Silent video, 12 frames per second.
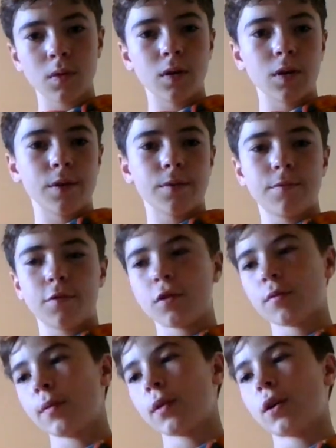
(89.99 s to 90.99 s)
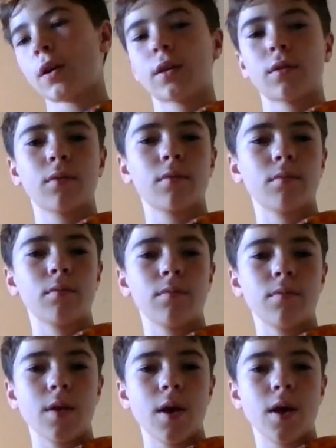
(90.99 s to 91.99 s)
It took me like
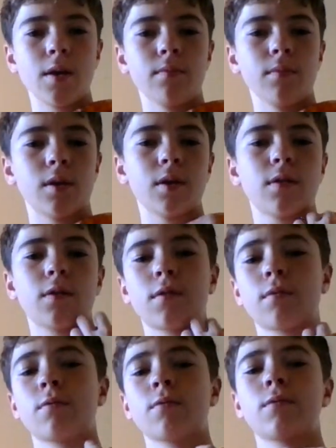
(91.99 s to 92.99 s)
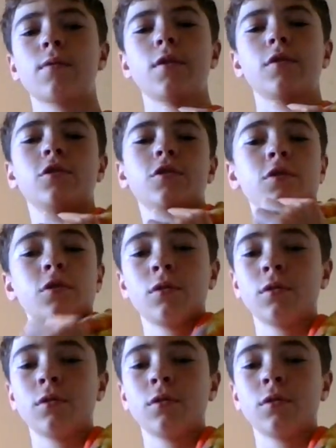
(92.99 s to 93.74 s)
eight minutes ish.